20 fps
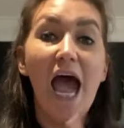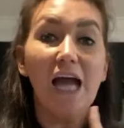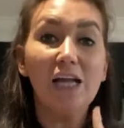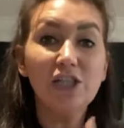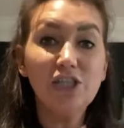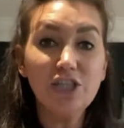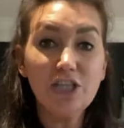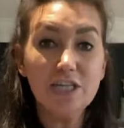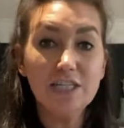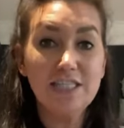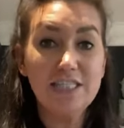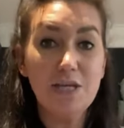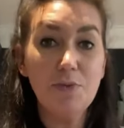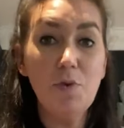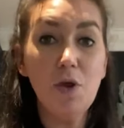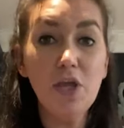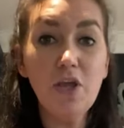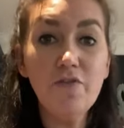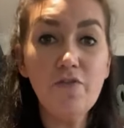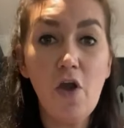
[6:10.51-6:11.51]
and just see
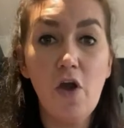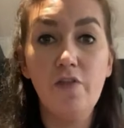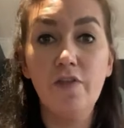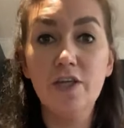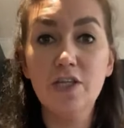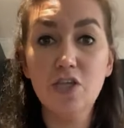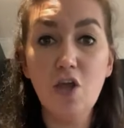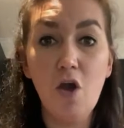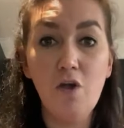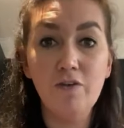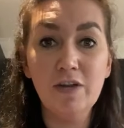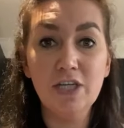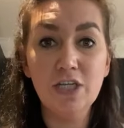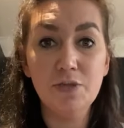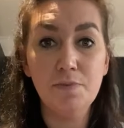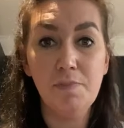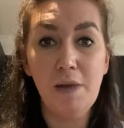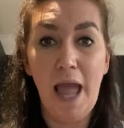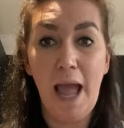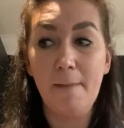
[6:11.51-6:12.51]
what you've got that's
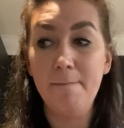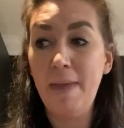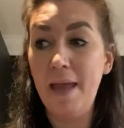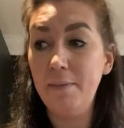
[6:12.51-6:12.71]
orange and black.